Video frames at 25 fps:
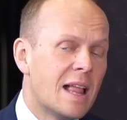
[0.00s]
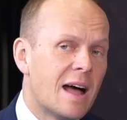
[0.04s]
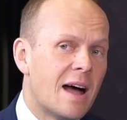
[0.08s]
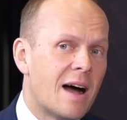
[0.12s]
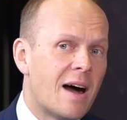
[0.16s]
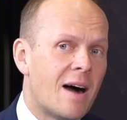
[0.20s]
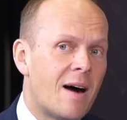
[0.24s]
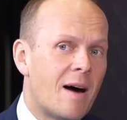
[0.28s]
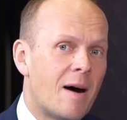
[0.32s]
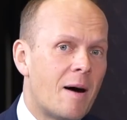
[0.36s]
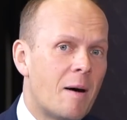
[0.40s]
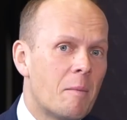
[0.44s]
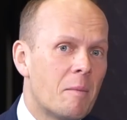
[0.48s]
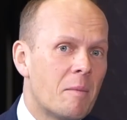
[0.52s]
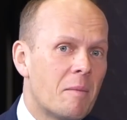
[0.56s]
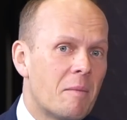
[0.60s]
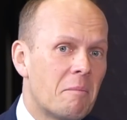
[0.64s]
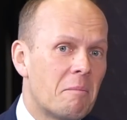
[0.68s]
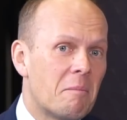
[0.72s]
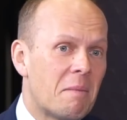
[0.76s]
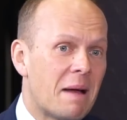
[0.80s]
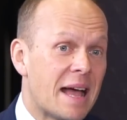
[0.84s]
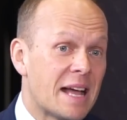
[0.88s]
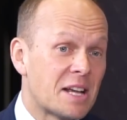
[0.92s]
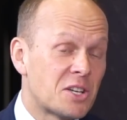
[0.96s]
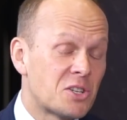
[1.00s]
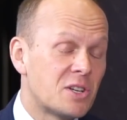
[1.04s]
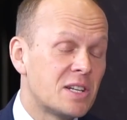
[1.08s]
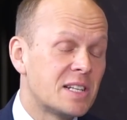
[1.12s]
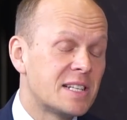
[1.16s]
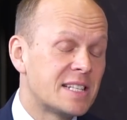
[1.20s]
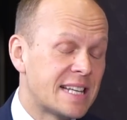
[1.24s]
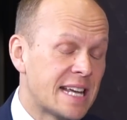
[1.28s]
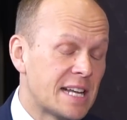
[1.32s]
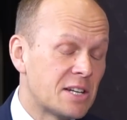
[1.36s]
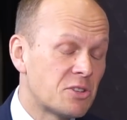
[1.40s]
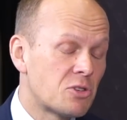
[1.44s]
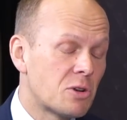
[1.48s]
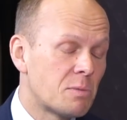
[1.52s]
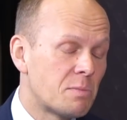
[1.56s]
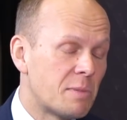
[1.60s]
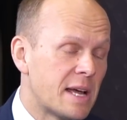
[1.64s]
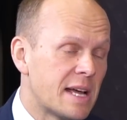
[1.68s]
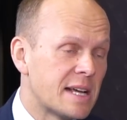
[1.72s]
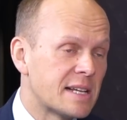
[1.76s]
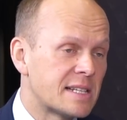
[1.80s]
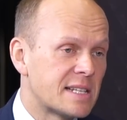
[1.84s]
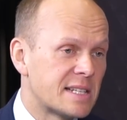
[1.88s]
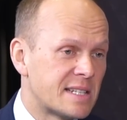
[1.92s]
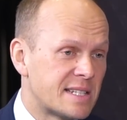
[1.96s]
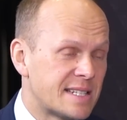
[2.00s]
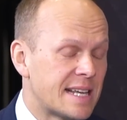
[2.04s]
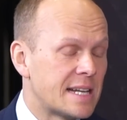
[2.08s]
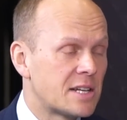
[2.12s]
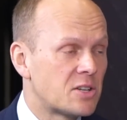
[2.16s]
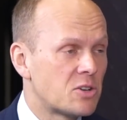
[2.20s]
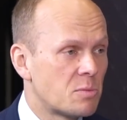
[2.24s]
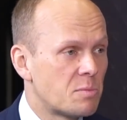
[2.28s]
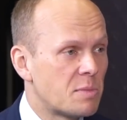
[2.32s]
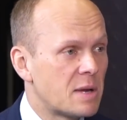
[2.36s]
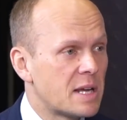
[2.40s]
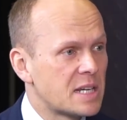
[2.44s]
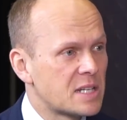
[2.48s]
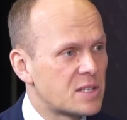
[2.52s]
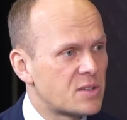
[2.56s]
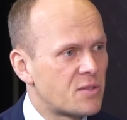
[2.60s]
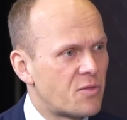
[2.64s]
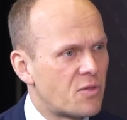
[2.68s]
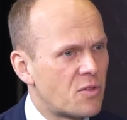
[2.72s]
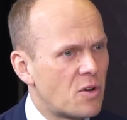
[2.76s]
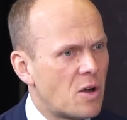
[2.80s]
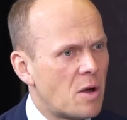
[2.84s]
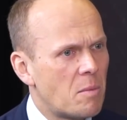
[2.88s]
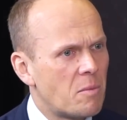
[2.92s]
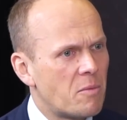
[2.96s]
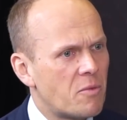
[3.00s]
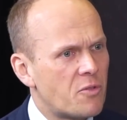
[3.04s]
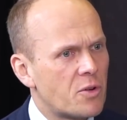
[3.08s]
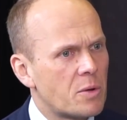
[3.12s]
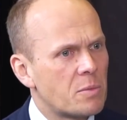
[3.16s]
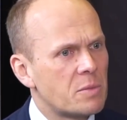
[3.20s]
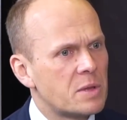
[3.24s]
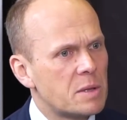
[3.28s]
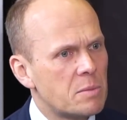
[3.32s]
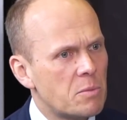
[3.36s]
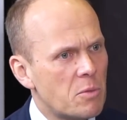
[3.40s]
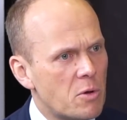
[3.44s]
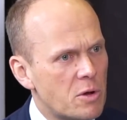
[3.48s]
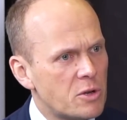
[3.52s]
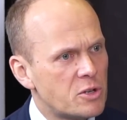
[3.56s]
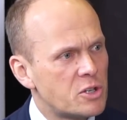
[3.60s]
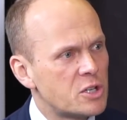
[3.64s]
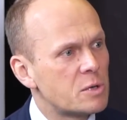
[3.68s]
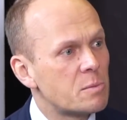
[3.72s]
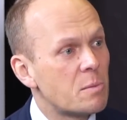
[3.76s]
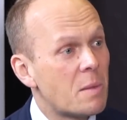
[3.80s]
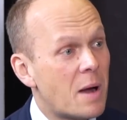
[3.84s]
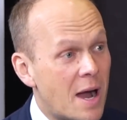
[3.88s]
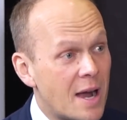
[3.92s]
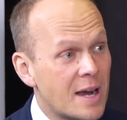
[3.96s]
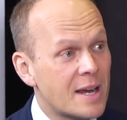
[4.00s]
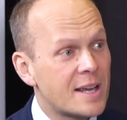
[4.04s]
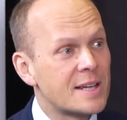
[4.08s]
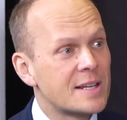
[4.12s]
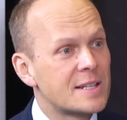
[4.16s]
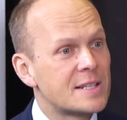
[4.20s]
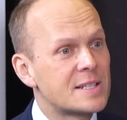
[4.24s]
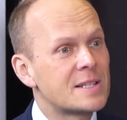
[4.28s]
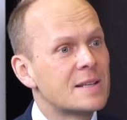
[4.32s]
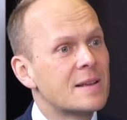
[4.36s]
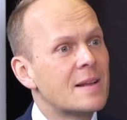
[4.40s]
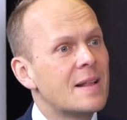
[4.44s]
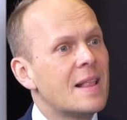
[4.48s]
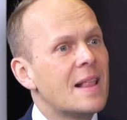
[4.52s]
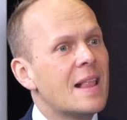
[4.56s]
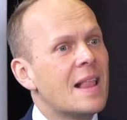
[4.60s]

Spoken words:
actually central banks from the emerging markets